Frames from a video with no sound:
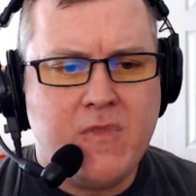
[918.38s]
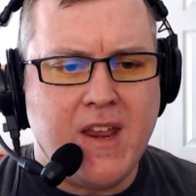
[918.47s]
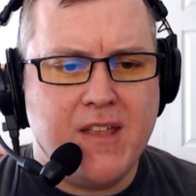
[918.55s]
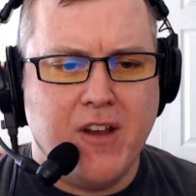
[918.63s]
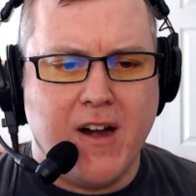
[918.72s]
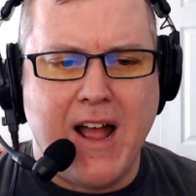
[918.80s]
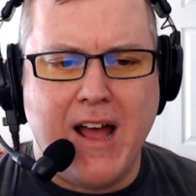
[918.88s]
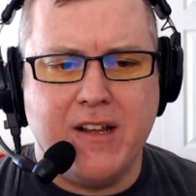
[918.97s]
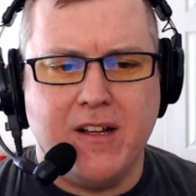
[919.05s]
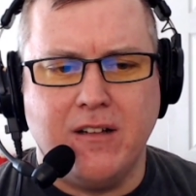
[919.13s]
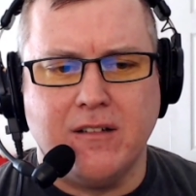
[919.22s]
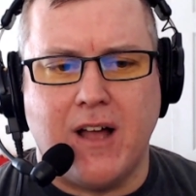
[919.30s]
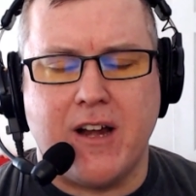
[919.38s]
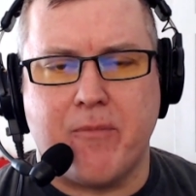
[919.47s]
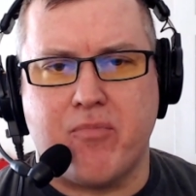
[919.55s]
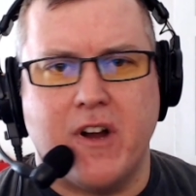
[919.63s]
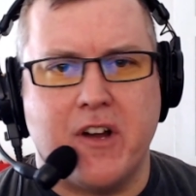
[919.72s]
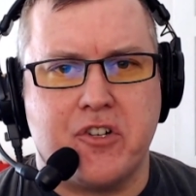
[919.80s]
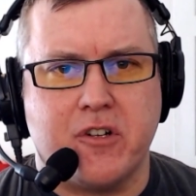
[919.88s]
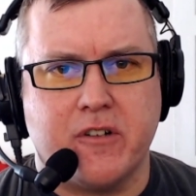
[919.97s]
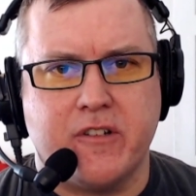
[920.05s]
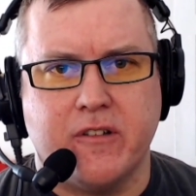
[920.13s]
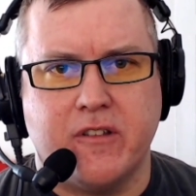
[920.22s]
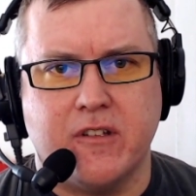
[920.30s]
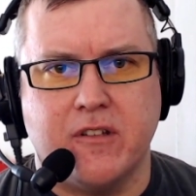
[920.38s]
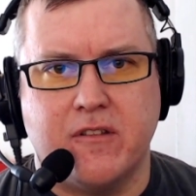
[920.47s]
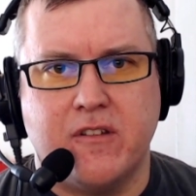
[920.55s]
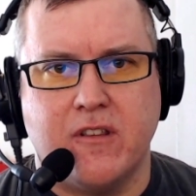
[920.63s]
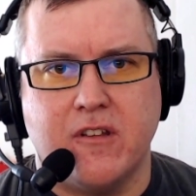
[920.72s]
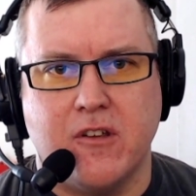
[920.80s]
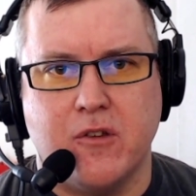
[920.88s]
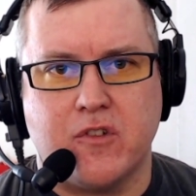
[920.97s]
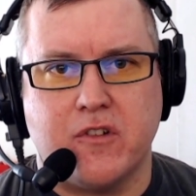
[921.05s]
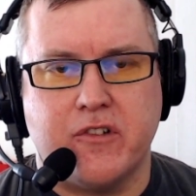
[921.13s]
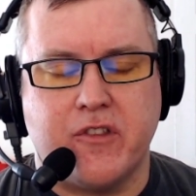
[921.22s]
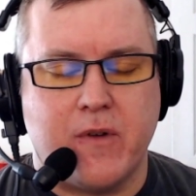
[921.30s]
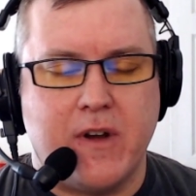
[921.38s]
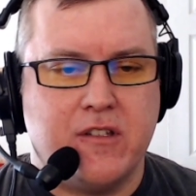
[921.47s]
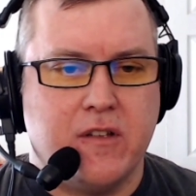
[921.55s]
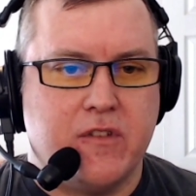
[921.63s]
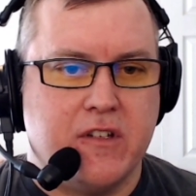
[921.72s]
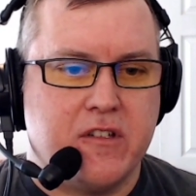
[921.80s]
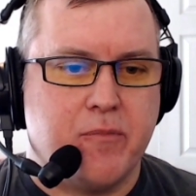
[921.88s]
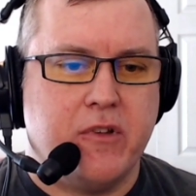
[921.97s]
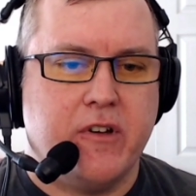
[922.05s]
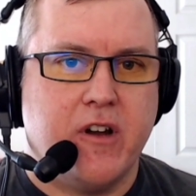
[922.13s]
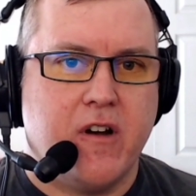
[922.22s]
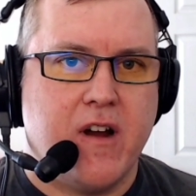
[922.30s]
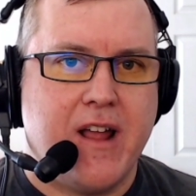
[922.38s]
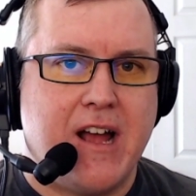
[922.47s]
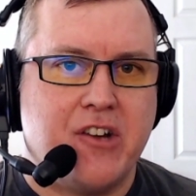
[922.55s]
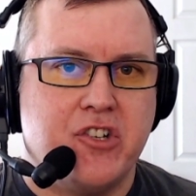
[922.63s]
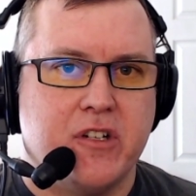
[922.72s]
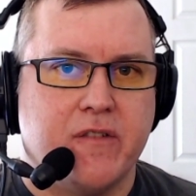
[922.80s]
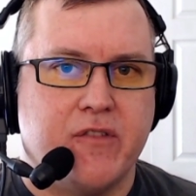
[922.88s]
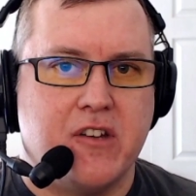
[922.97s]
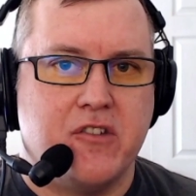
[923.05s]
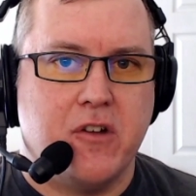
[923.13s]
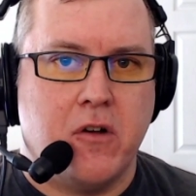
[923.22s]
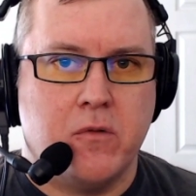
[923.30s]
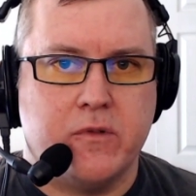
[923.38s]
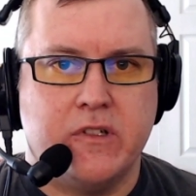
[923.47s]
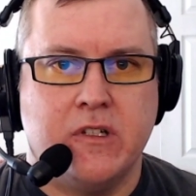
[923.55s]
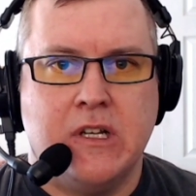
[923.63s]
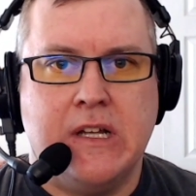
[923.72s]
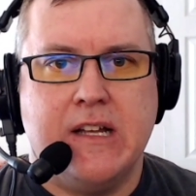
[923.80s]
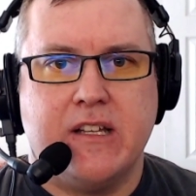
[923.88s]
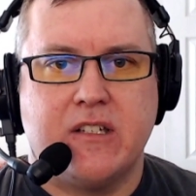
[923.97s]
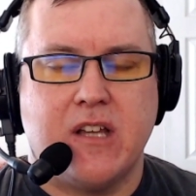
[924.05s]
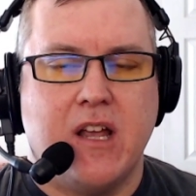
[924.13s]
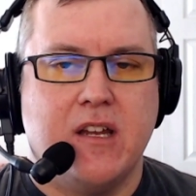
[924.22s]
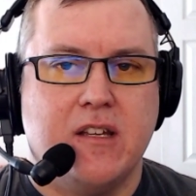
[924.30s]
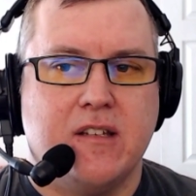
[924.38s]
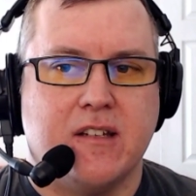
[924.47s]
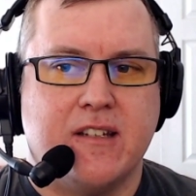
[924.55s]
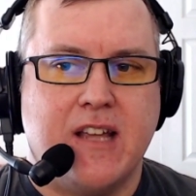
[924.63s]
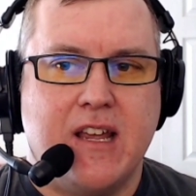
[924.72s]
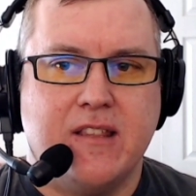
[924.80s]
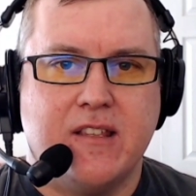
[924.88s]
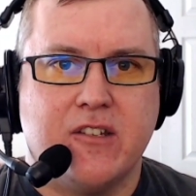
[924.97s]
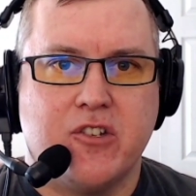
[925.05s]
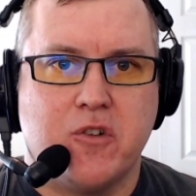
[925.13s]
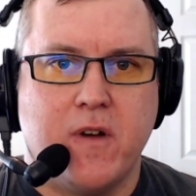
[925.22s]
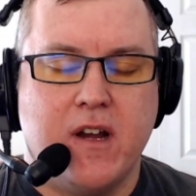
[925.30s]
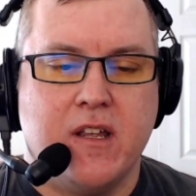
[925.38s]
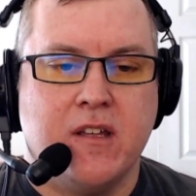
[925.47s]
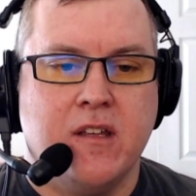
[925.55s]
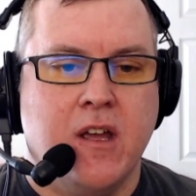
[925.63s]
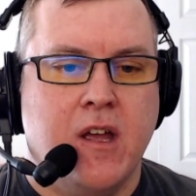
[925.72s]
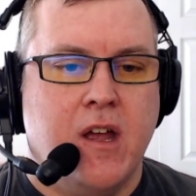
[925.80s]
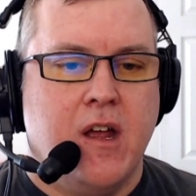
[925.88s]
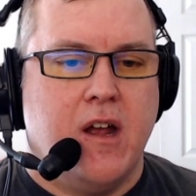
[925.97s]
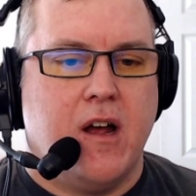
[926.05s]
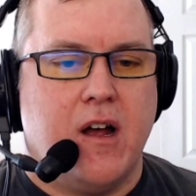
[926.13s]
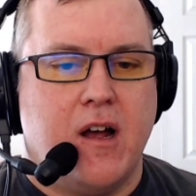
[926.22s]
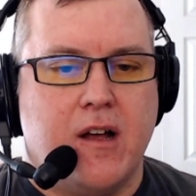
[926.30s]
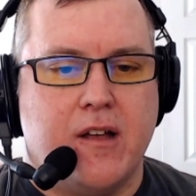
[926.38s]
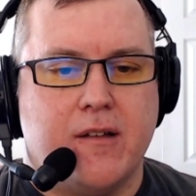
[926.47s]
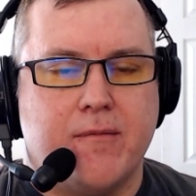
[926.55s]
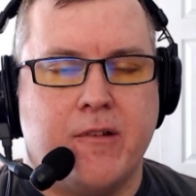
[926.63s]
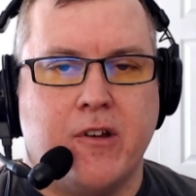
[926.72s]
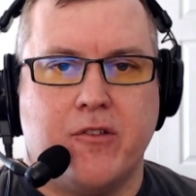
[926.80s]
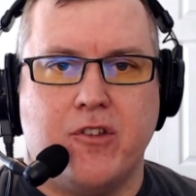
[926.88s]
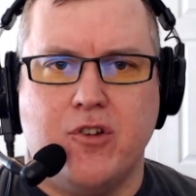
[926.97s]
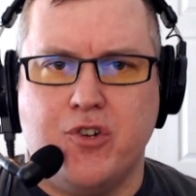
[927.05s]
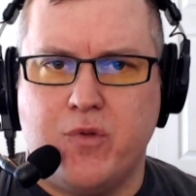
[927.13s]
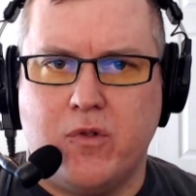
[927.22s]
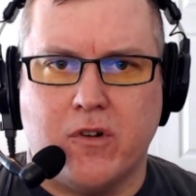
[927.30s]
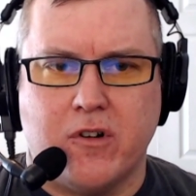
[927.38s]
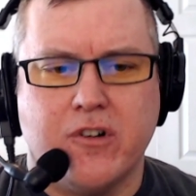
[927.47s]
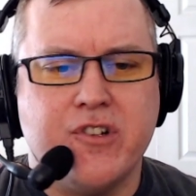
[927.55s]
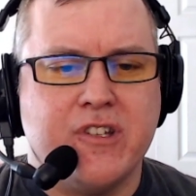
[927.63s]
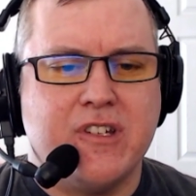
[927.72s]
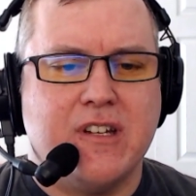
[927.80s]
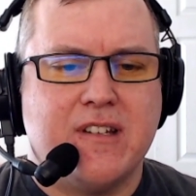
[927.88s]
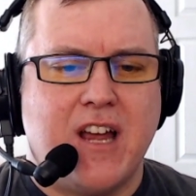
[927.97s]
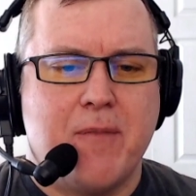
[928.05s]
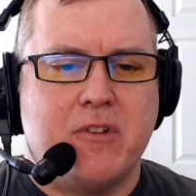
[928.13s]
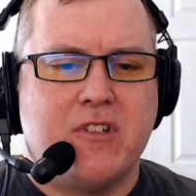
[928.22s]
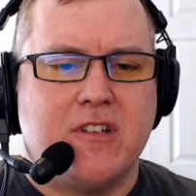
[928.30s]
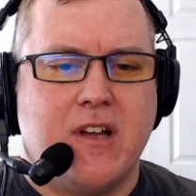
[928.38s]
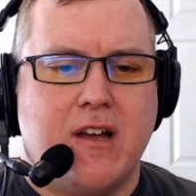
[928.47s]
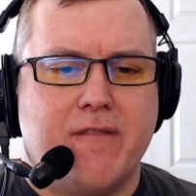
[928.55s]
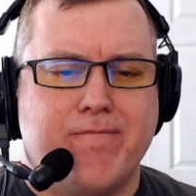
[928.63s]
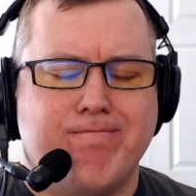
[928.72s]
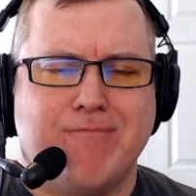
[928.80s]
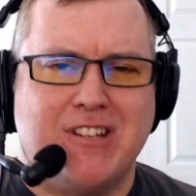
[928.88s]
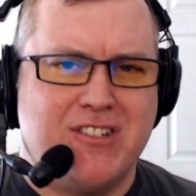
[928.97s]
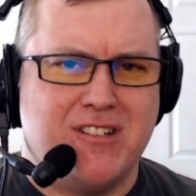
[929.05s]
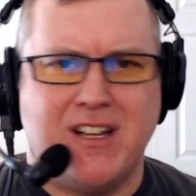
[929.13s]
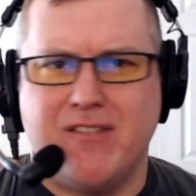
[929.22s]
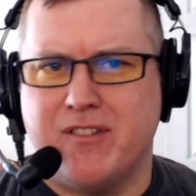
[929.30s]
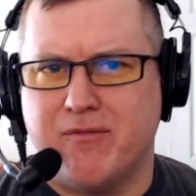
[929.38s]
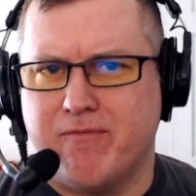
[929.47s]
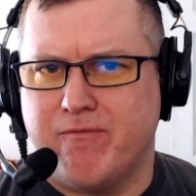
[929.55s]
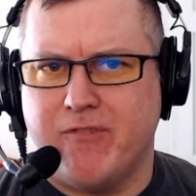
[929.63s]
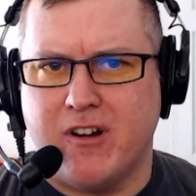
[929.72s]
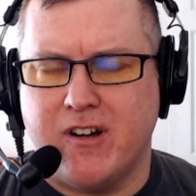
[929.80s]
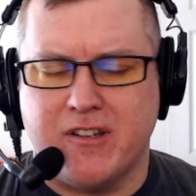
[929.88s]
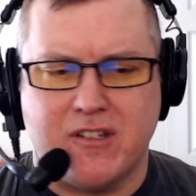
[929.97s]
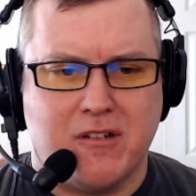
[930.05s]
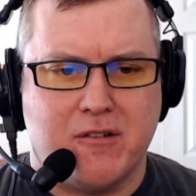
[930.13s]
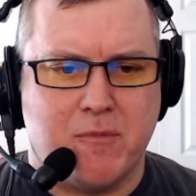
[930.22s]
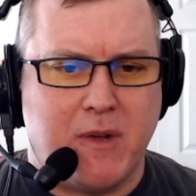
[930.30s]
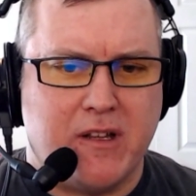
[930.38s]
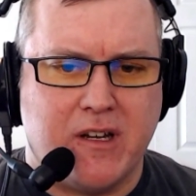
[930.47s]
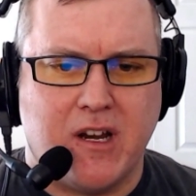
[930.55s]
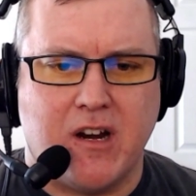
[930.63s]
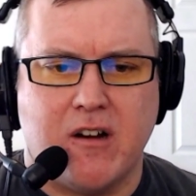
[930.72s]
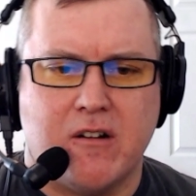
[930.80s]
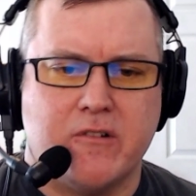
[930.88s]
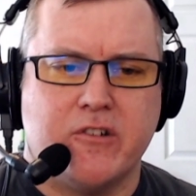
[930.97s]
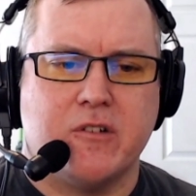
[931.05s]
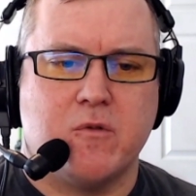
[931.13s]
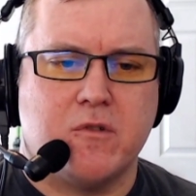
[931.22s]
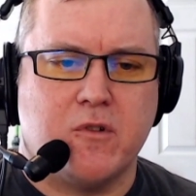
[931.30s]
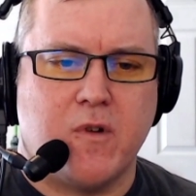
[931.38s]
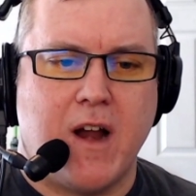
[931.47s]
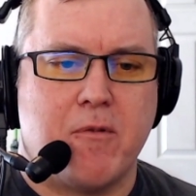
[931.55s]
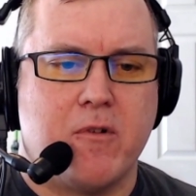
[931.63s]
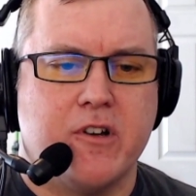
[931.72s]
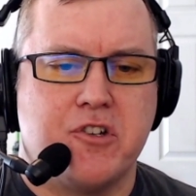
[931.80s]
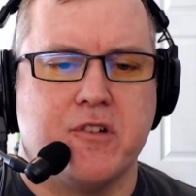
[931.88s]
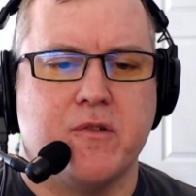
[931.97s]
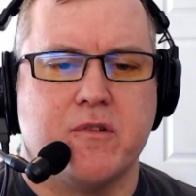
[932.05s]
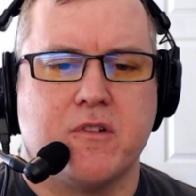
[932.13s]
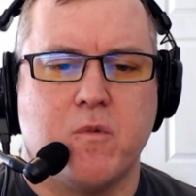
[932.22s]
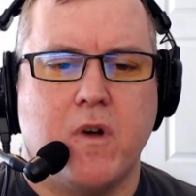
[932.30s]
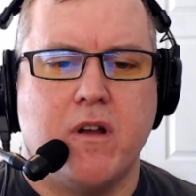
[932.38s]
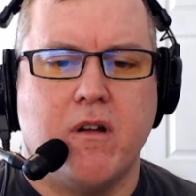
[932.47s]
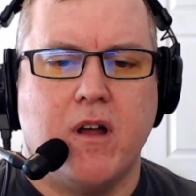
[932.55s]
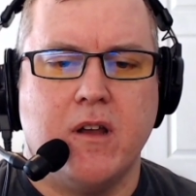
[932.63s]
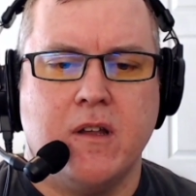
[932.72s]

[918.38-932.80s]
They're adding a lot of pressure to the to the users, threats of disciplinary action if they don't sign in to take this training uh, you know, the usual urgency type of stuff. They still have the various spelling errors and grammar issues and whatnot.